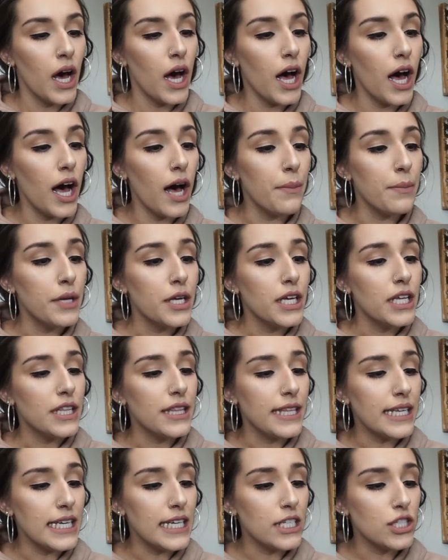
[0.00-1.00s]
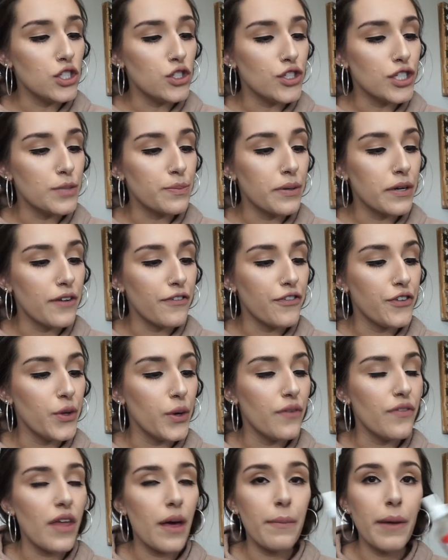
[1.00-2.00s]
Um, these, you just put a few
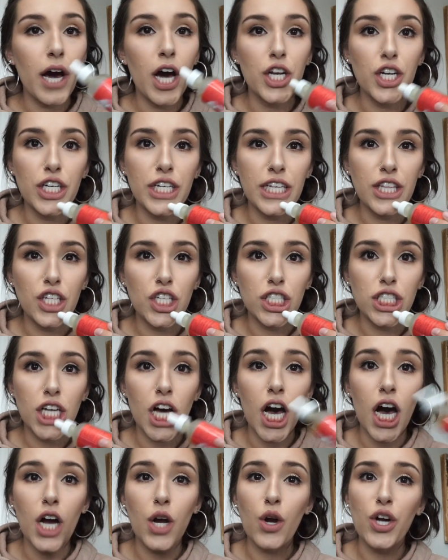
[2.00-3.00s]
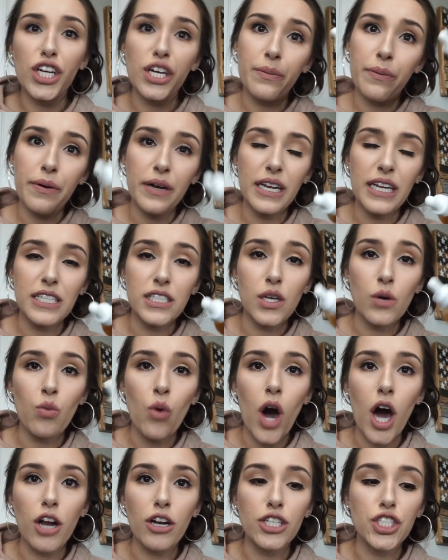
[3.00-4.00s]
of them underneath your tongue or you can put it into
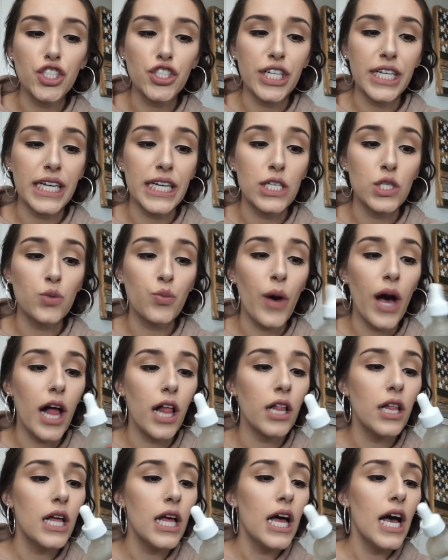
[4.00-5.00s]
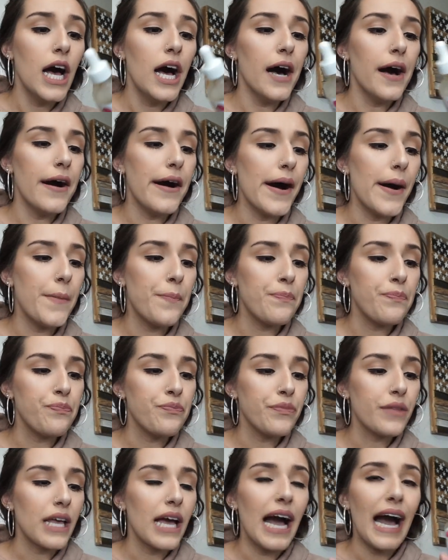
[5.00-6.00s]
water and drink it as well. Um,
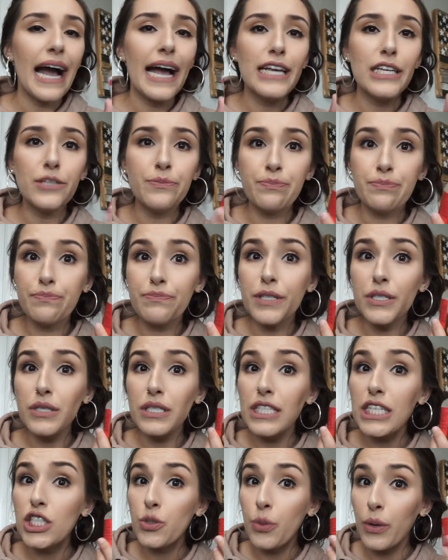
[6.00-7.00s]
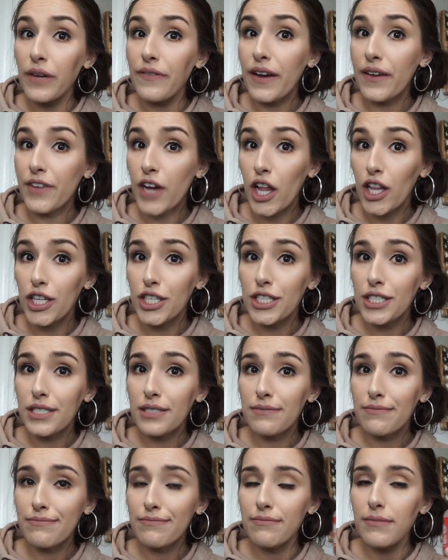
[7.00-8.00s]
I This was like $25
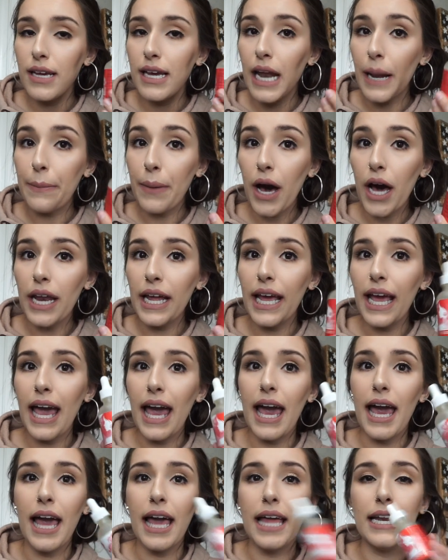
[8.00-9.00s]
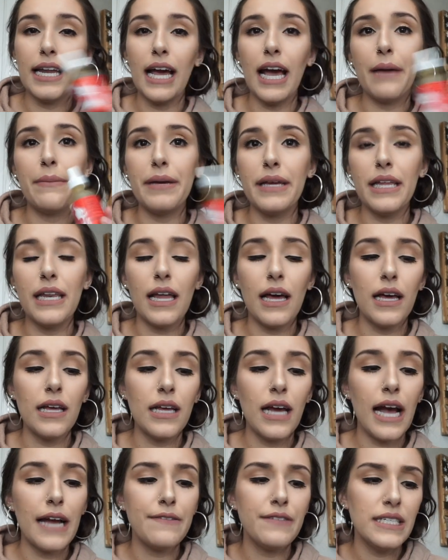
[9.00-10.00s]
and I bought it and I mean,
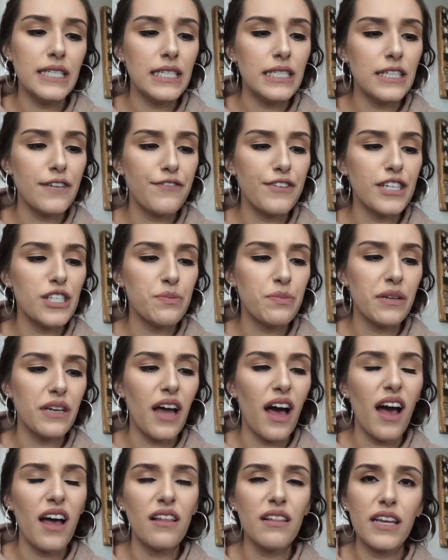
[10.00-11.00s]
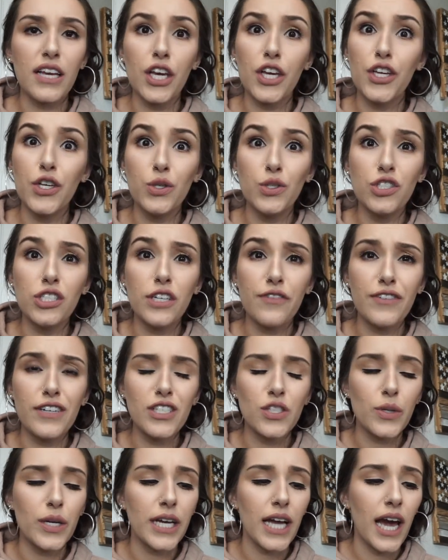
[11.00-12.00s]
I've seen a difference, but not like a huge
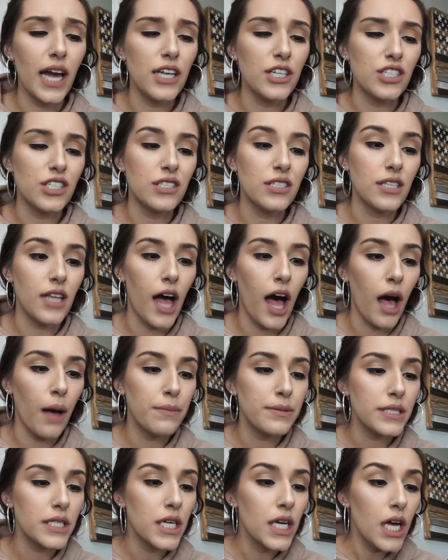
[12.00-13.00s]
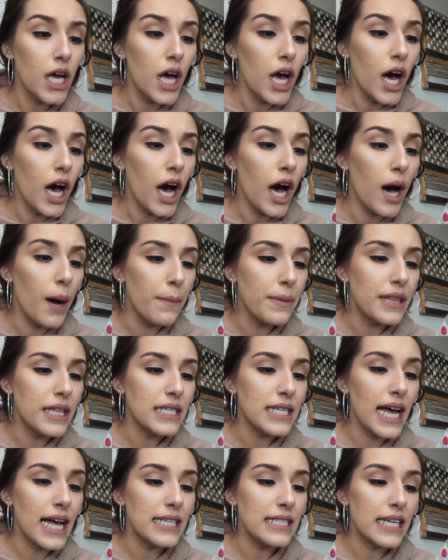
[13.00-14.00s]
difference, so I kind of just stopped. Um, but this
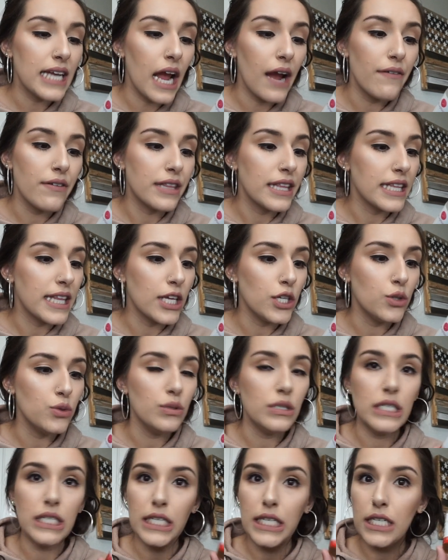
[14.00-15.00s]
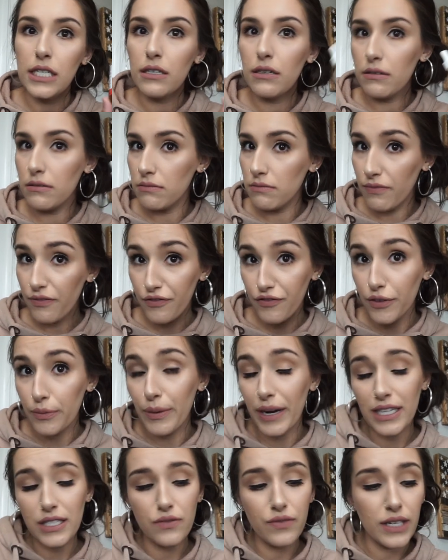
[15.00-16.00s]
has like everything that you need for
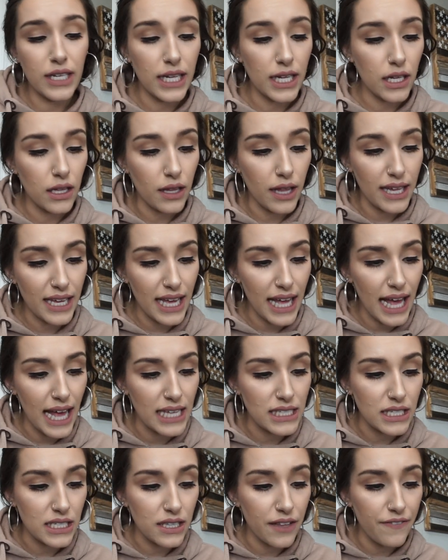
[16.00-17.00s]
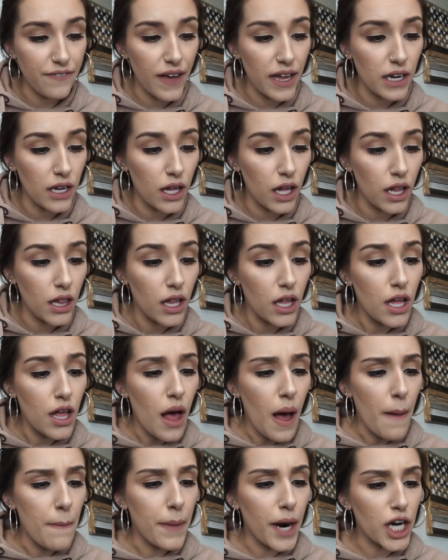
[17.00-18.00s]
breastfeeding. Like it has like the fennel,
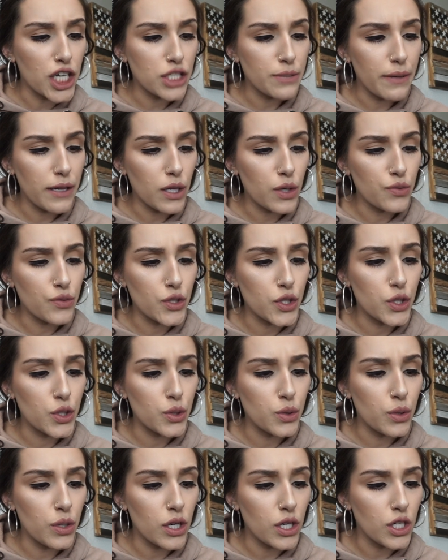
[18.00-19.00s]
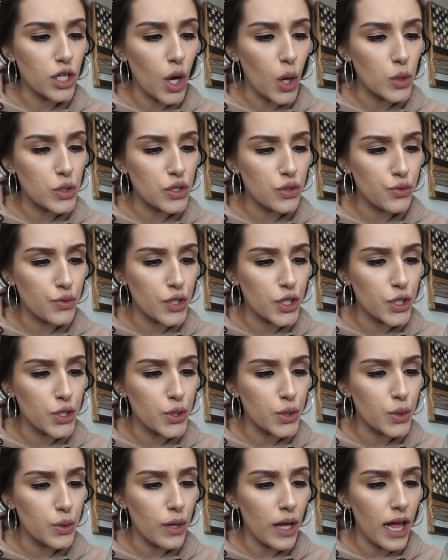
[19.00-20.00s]
marshmallow root, goat's
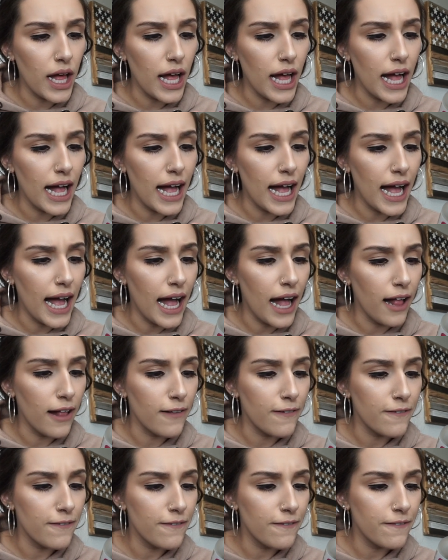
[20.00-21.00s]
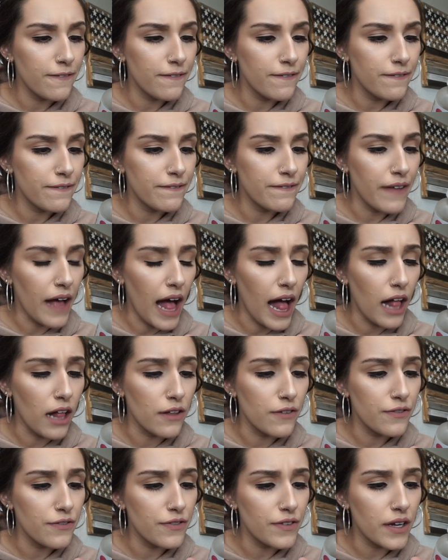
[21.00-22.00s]
root,
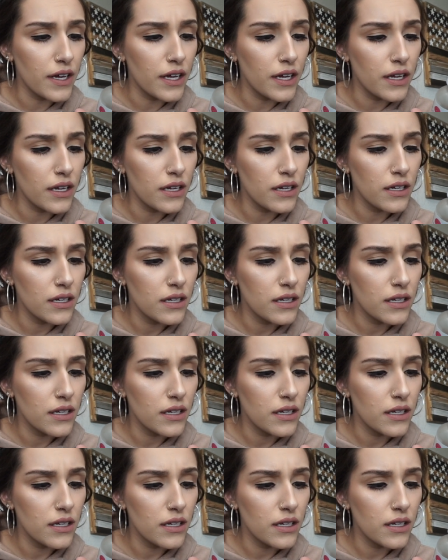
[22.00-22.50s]
alfalfa,